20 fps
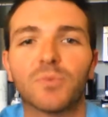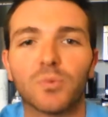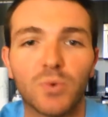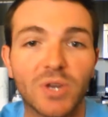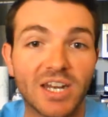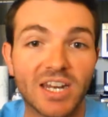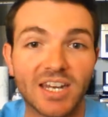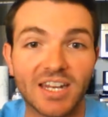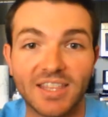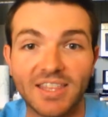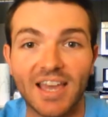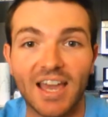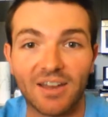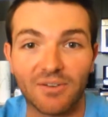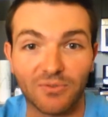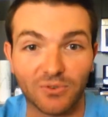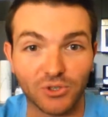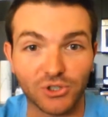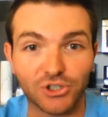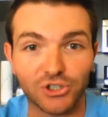we needed
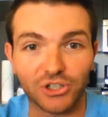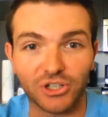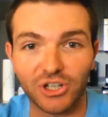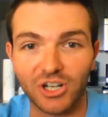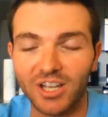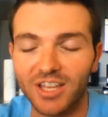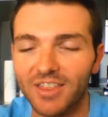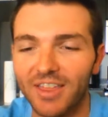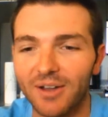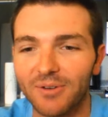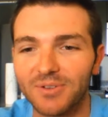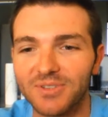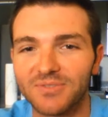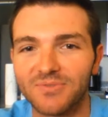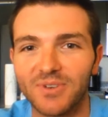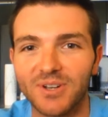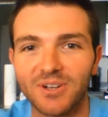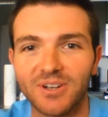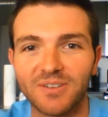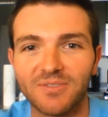that for sure. That was
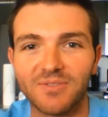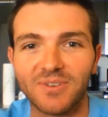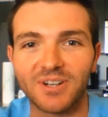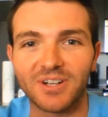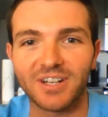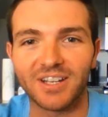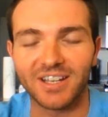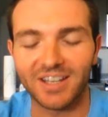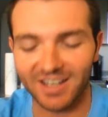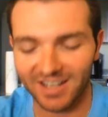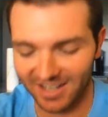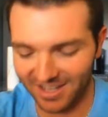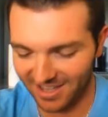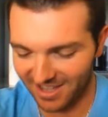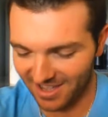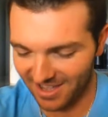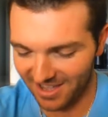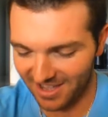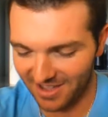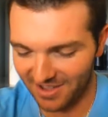very, very,
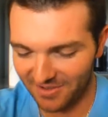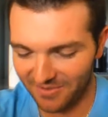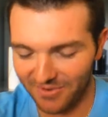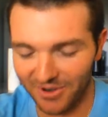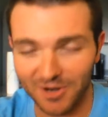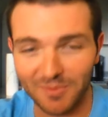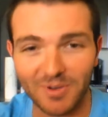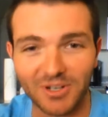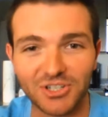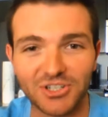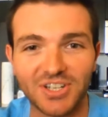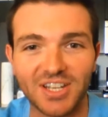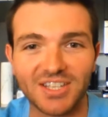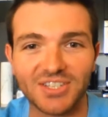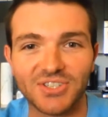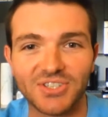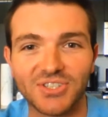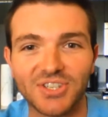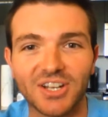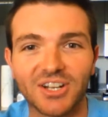very much
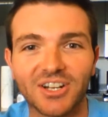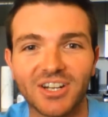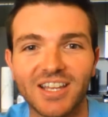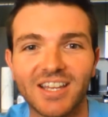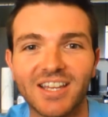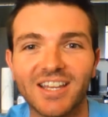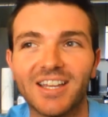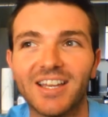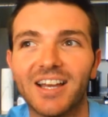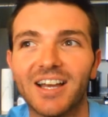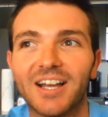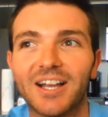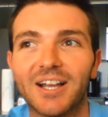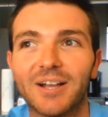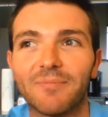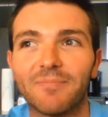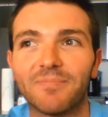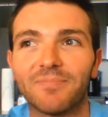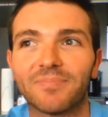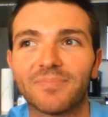necessary,
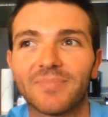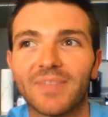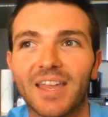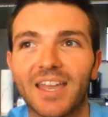and